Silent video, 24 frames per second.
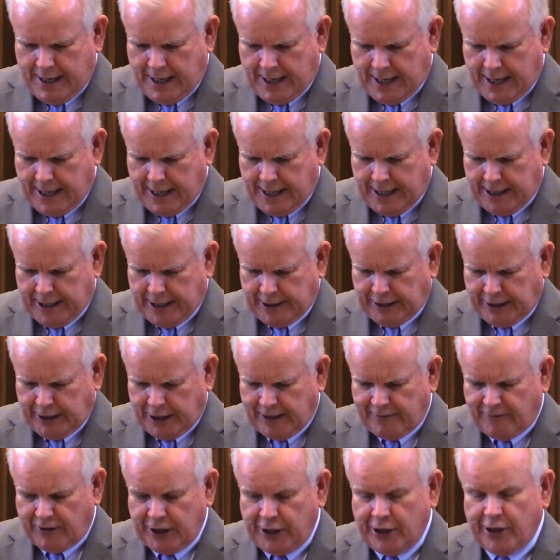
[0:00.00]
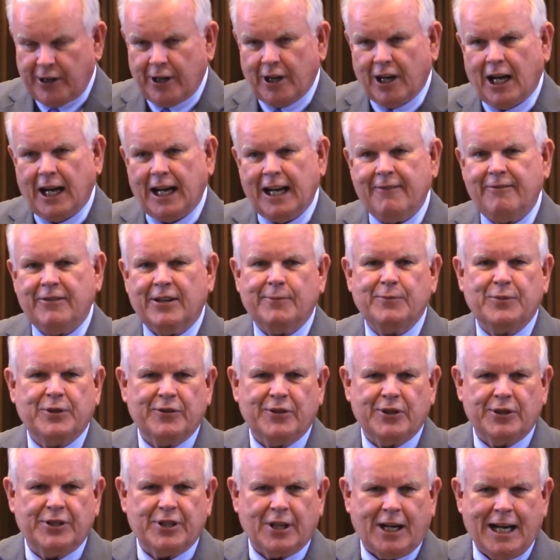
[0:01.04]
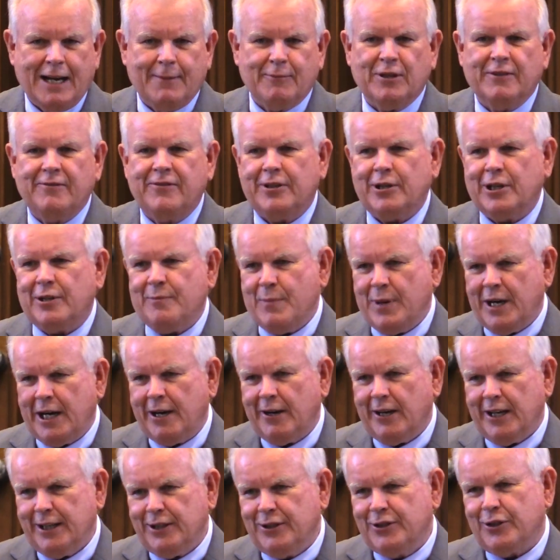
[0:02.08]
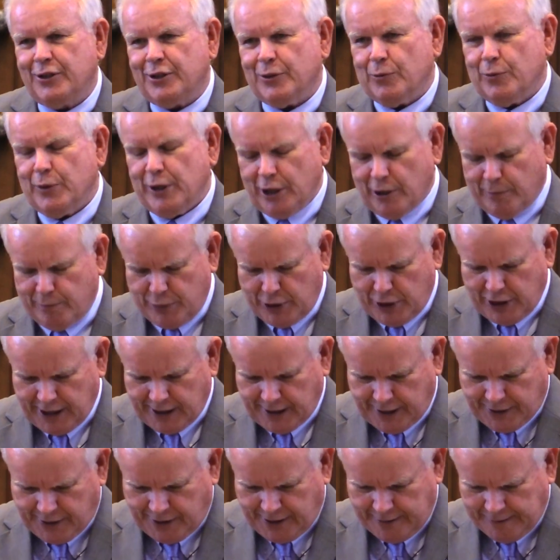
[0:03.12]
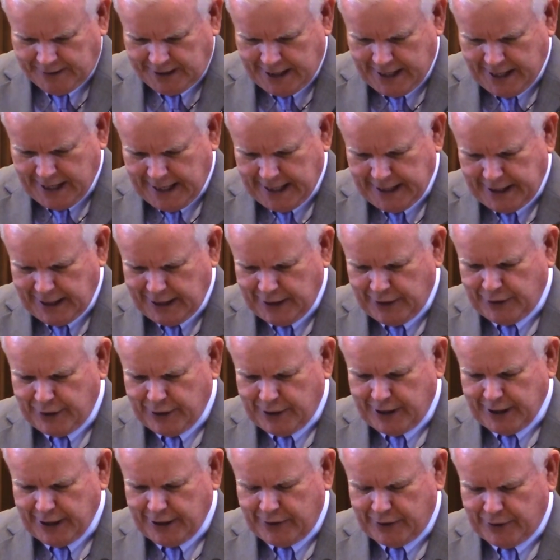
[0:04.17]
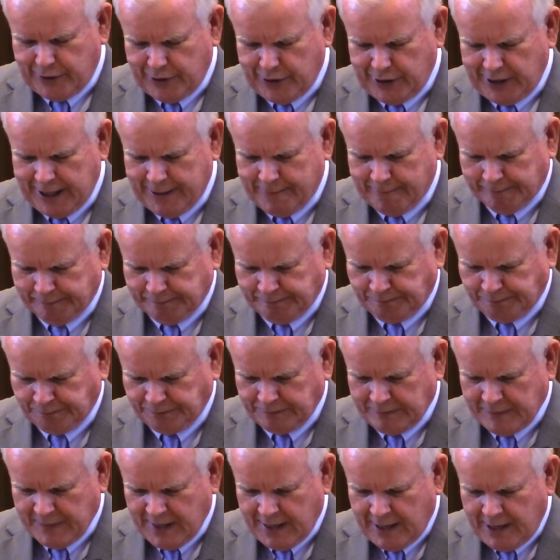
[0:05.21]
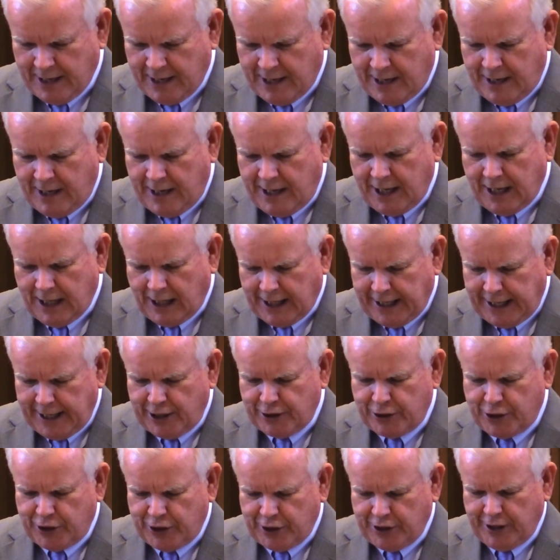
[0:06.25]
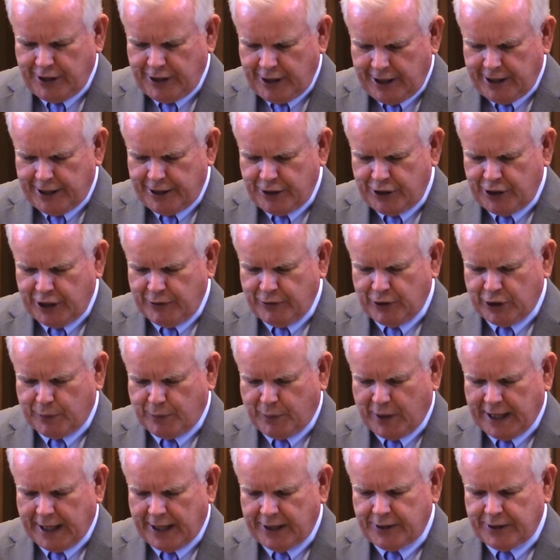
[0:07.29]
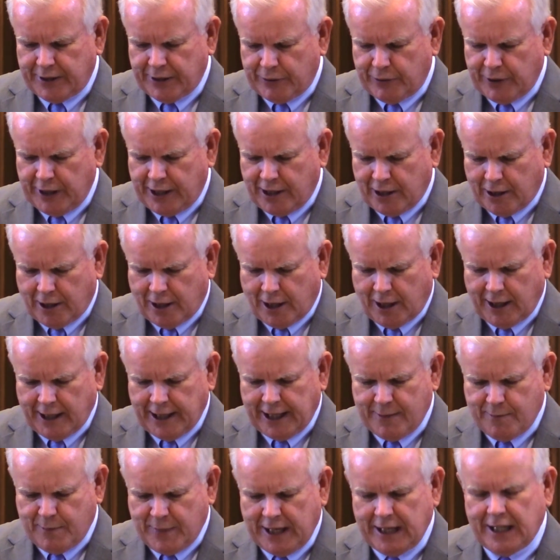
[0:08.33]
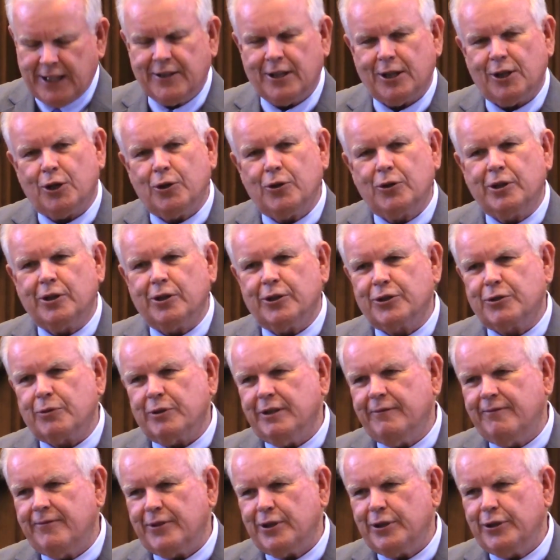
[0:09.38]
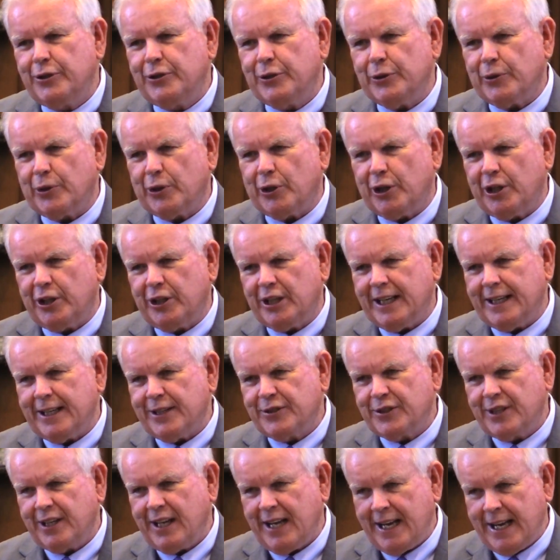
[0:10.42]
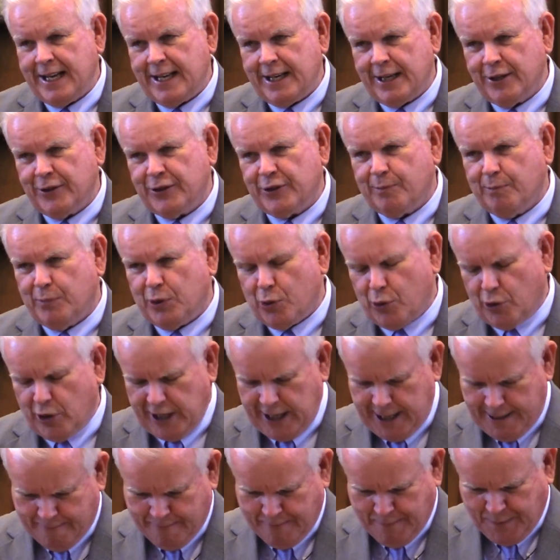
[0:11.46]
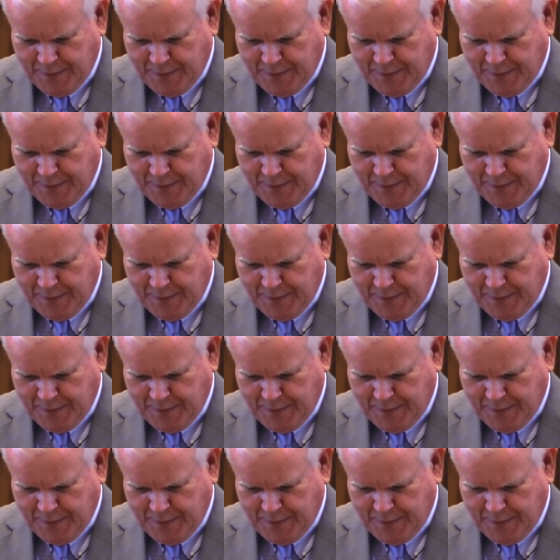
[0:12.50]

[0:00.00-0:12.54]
covering her life up to the time of her marriage to Will Brooks in 1933. In later years, she was proud to recall that many of the locals referred to her as Hen's boy,